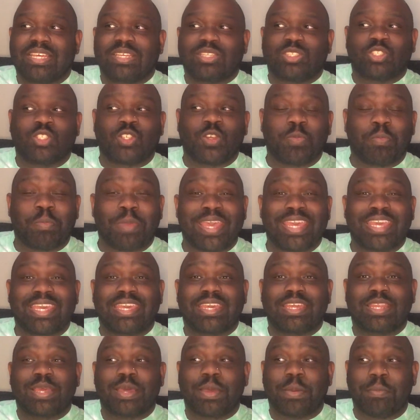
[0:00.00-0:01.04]
to make
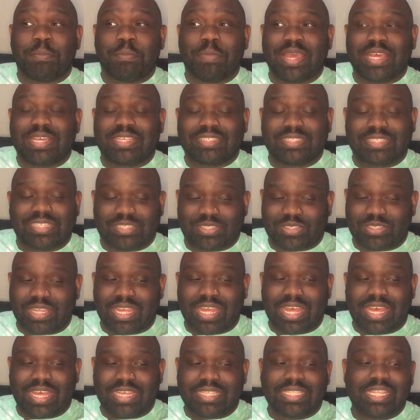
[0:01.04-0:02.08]
it make sense, you
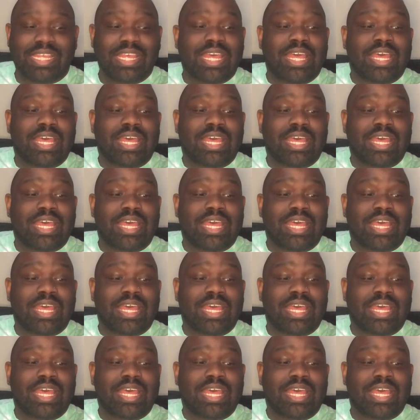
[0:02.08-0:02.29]
guys.